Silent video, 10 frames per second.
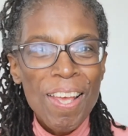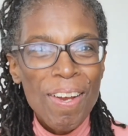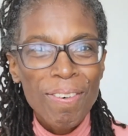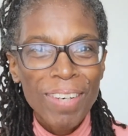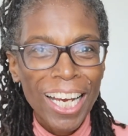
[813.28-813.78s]

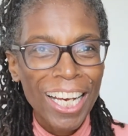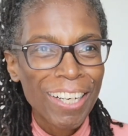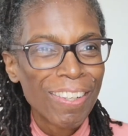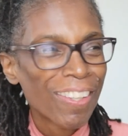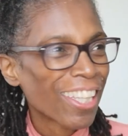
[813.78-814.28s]

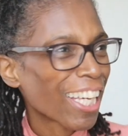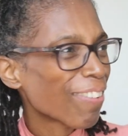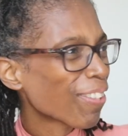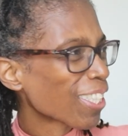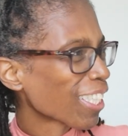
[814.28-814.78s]
Wow, that
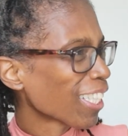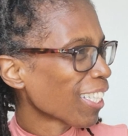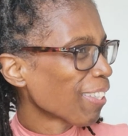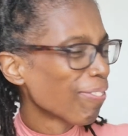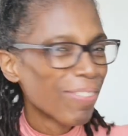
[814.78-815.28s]
was
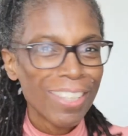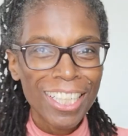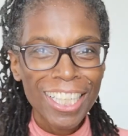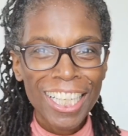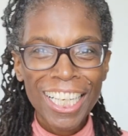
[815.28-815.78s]

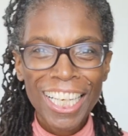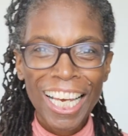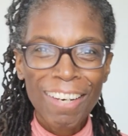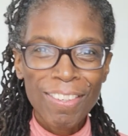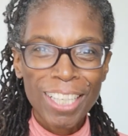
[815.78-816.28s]

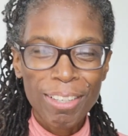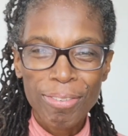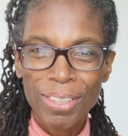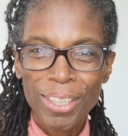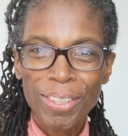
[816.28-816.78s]
how was that
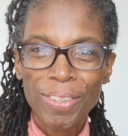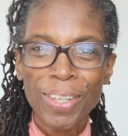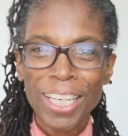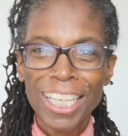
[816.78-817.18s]
for you?